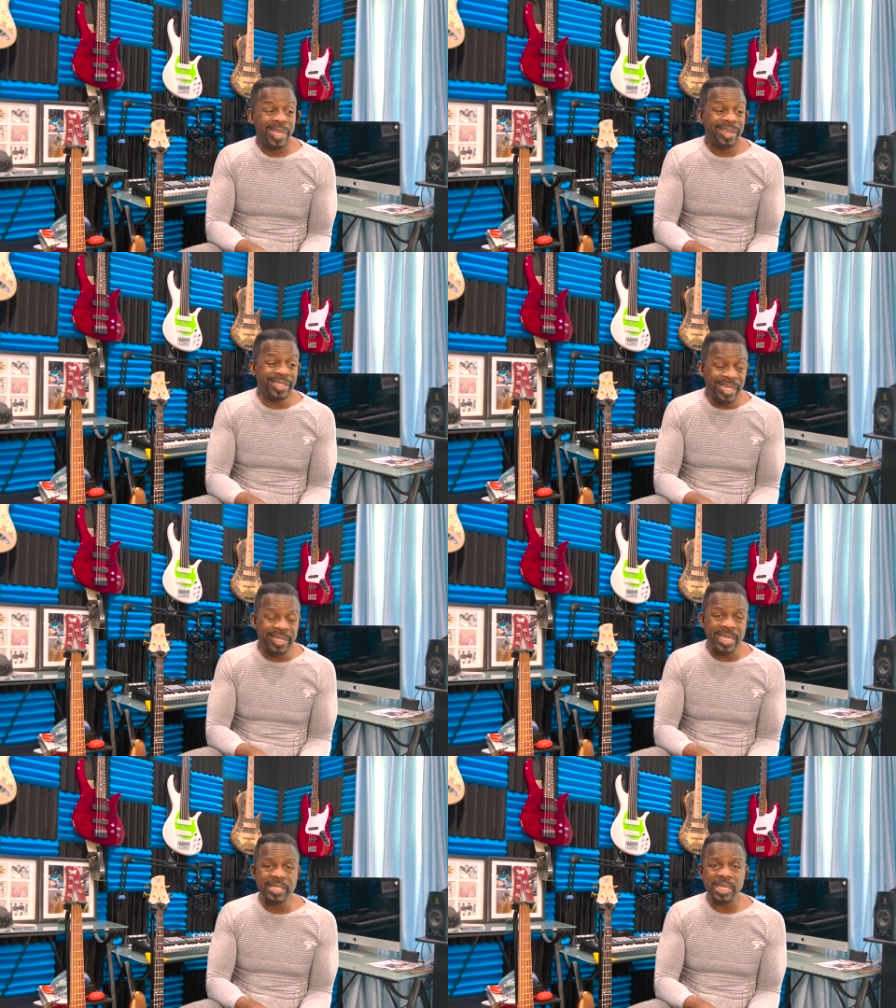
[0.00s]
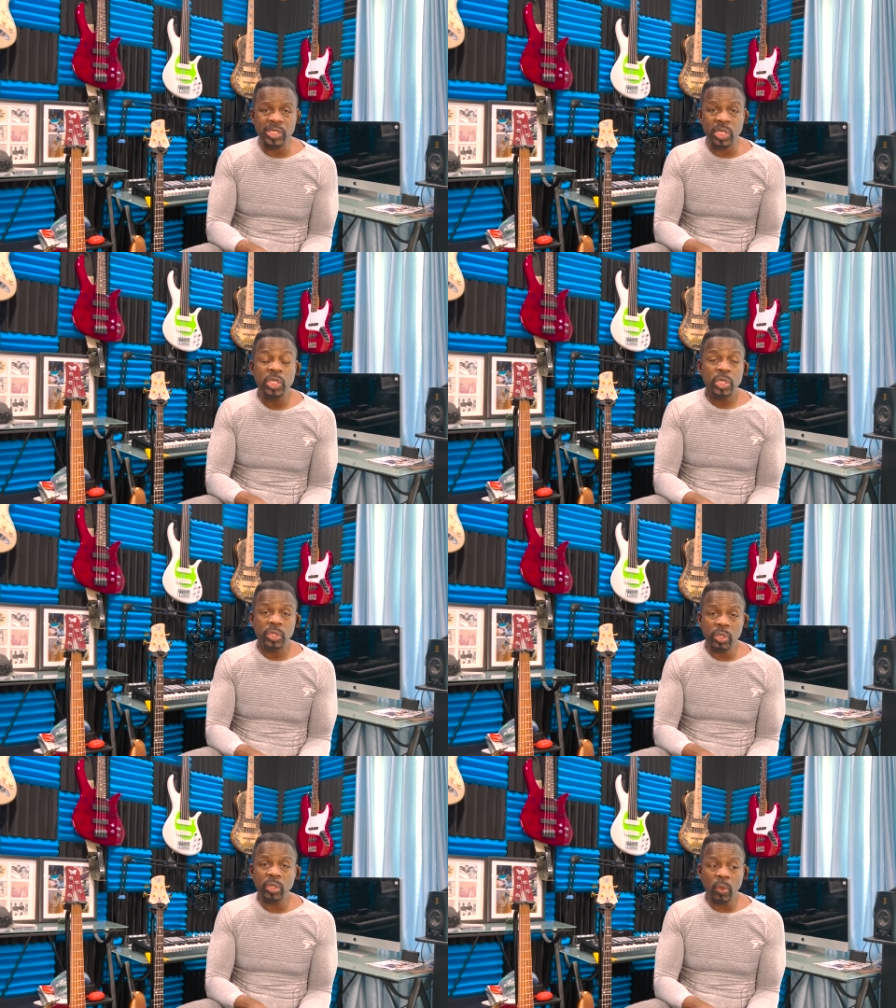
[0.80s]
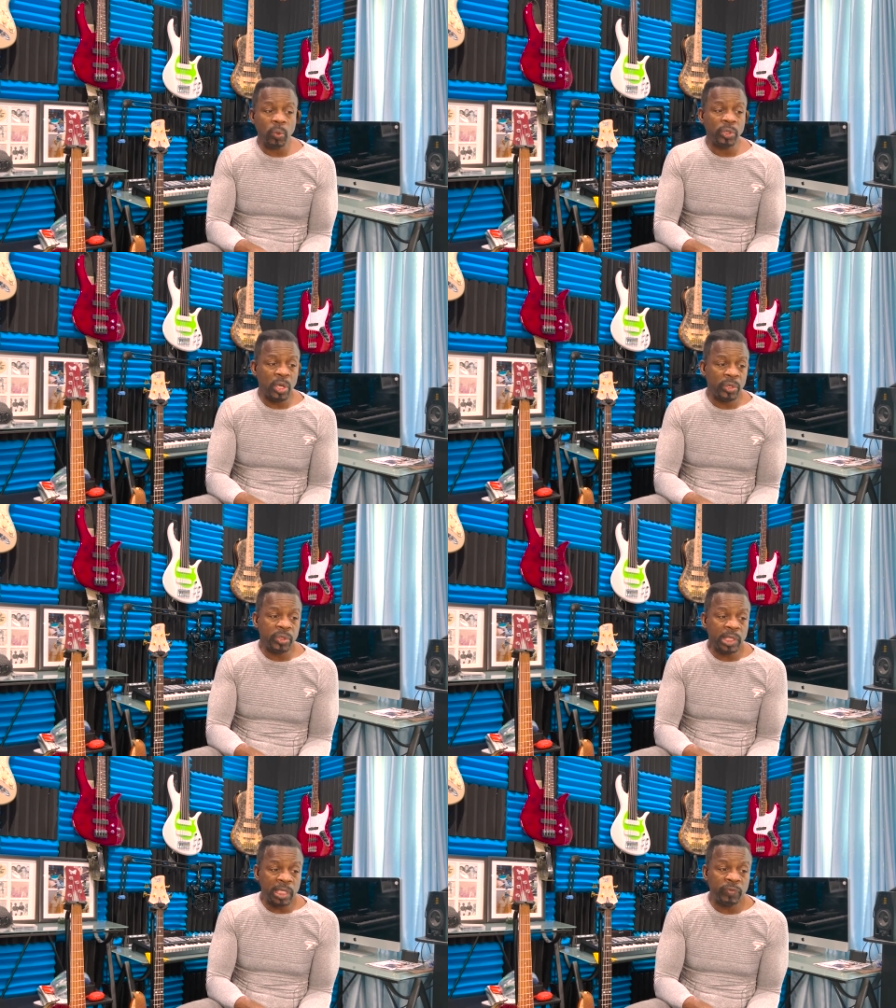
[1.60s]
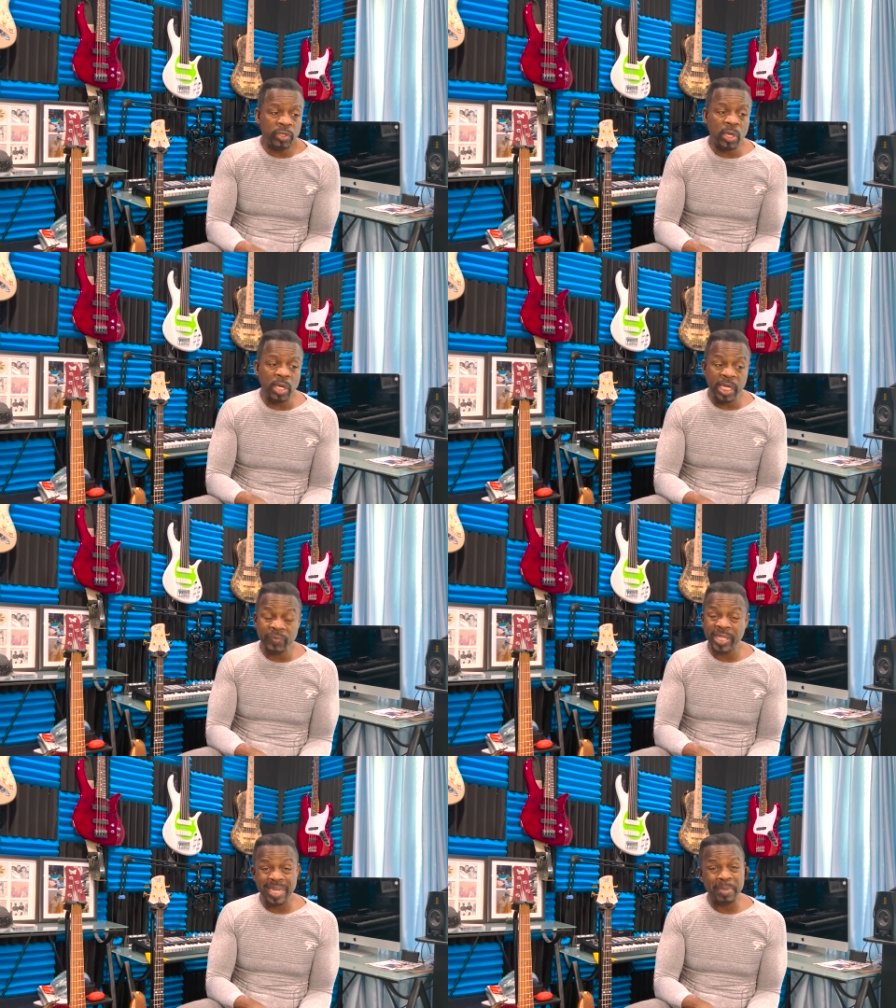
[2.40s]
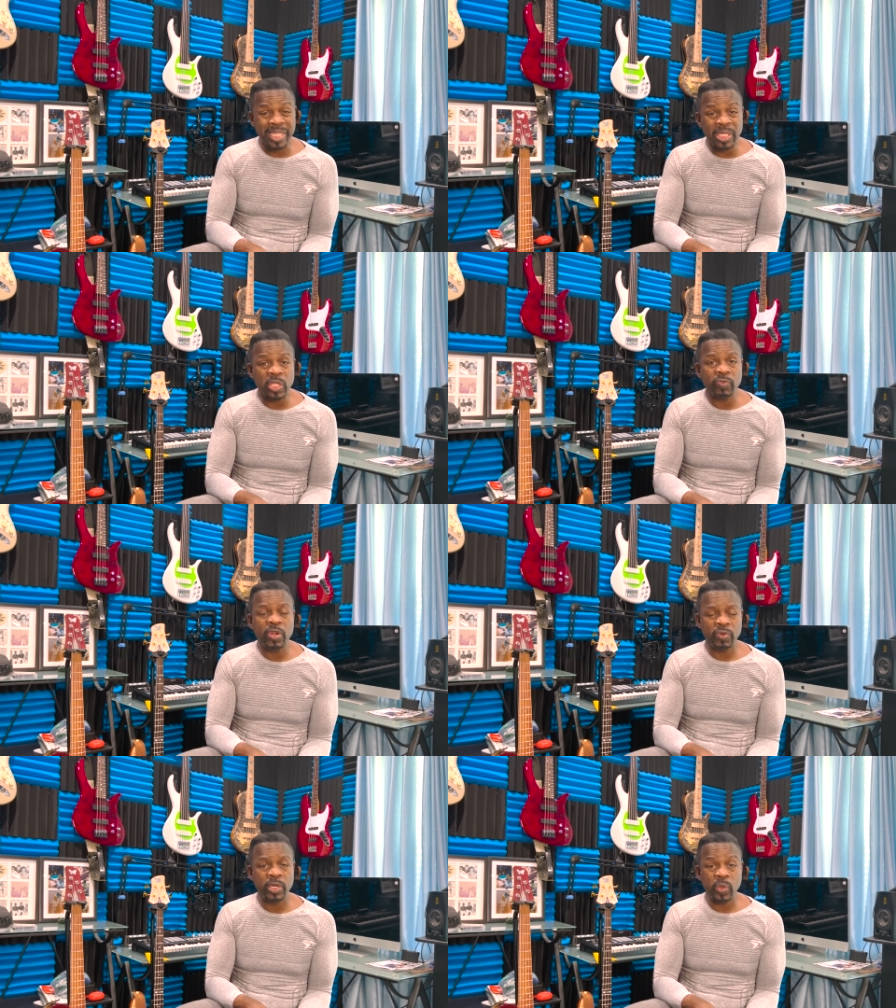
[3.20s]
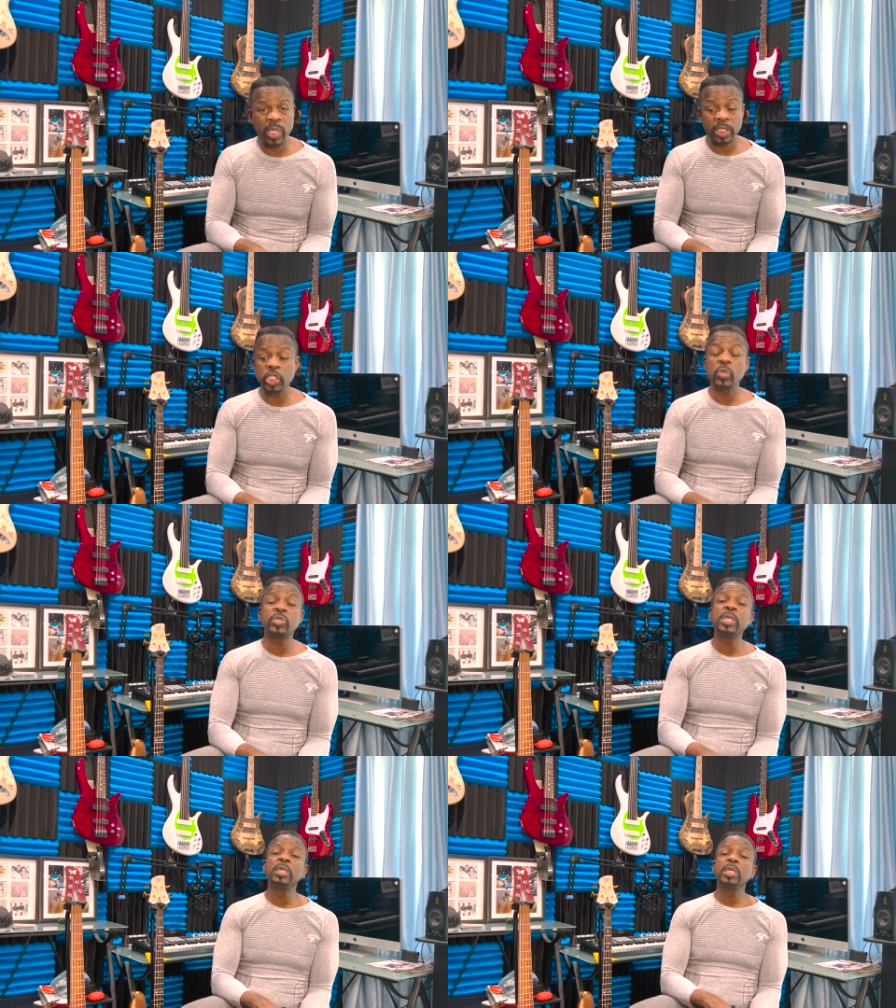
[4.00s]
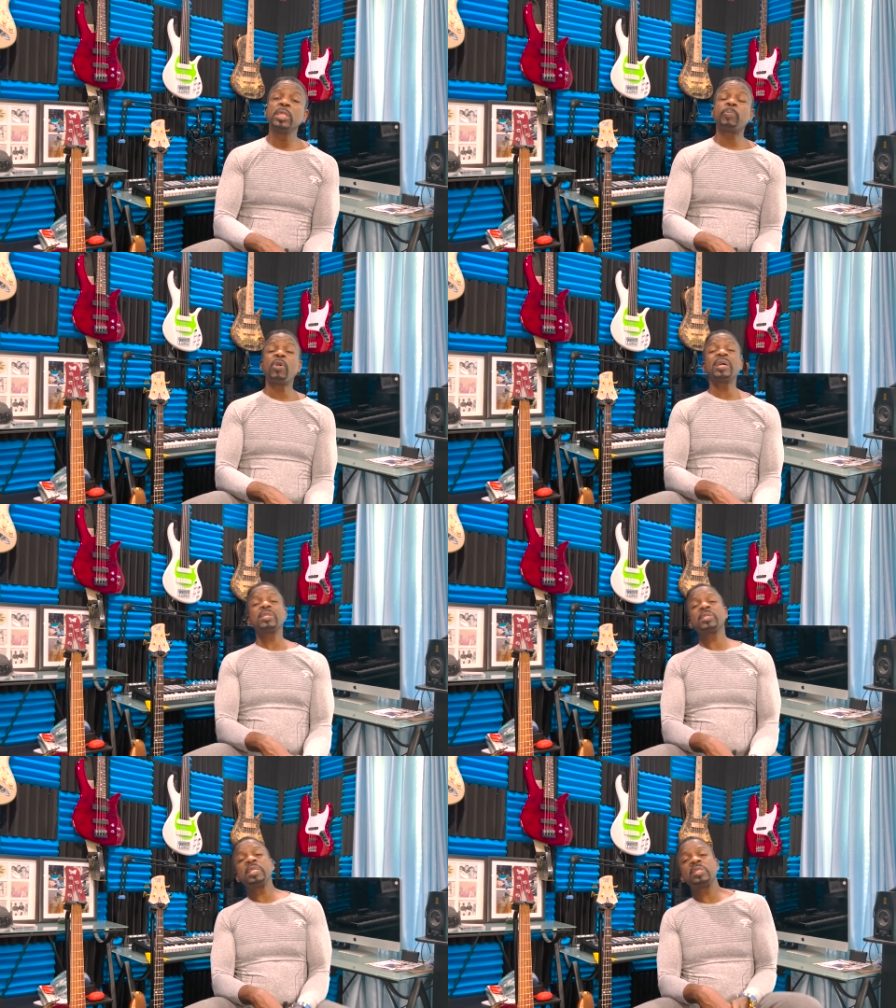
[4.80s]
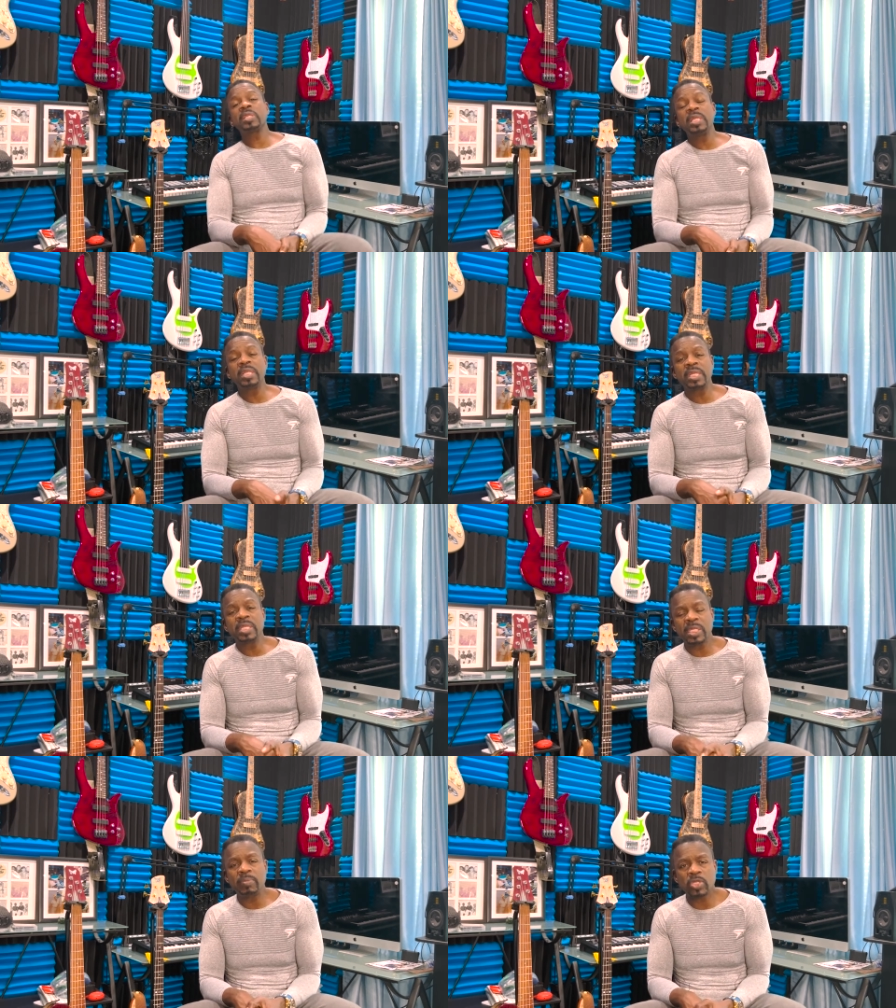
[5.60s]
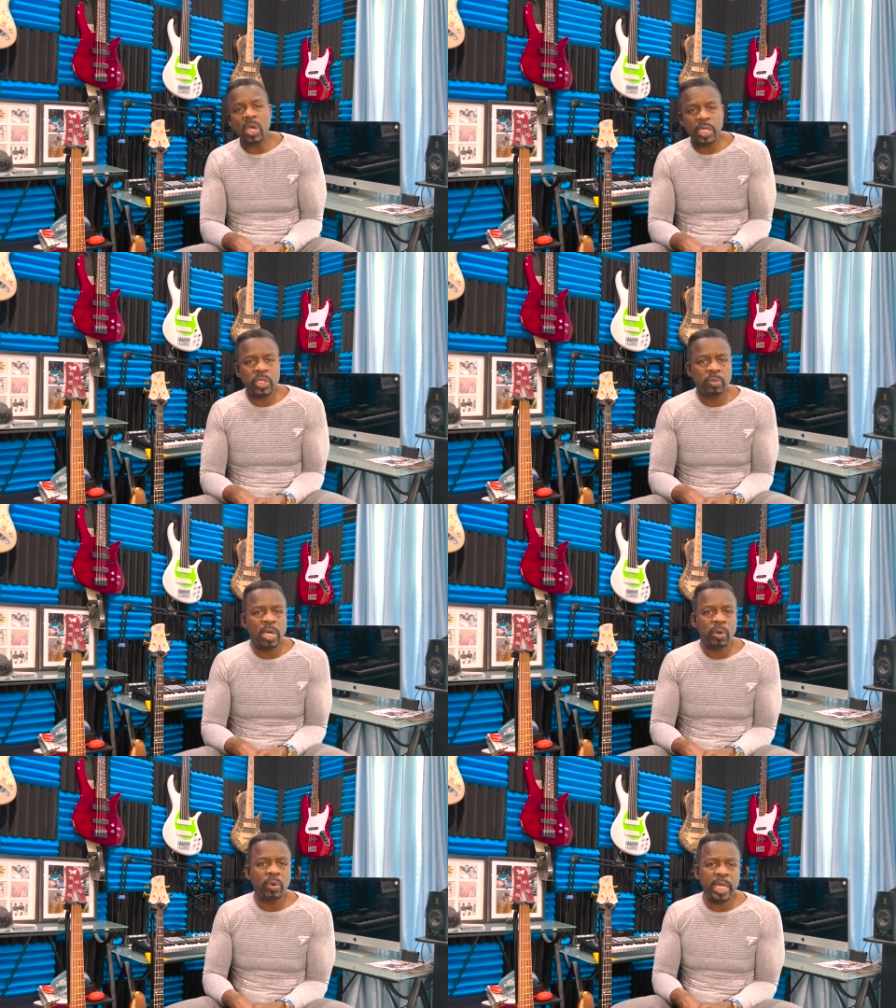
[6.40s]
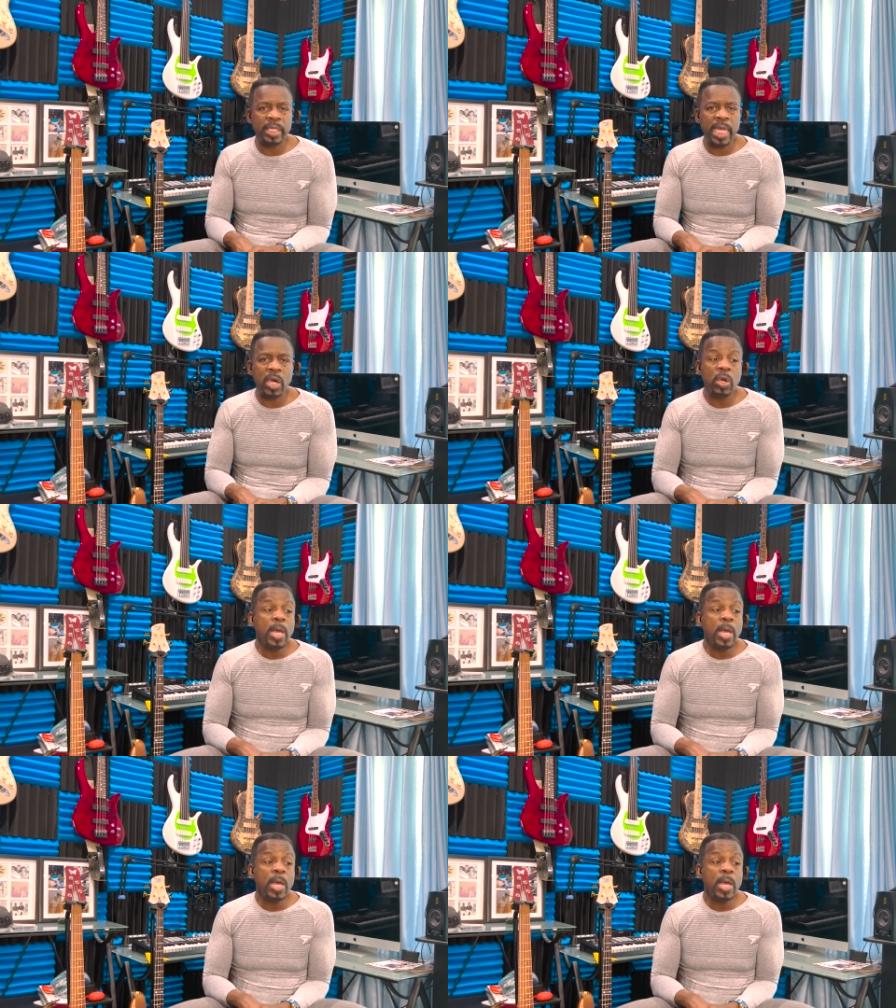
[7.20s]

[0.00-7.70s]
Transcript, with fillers: And at the end of that session, you're going to hold the dog, you're going to love the dog and everything, and I'm going to get there very, very quickly using the processes and the things that I'm talking to you about right now.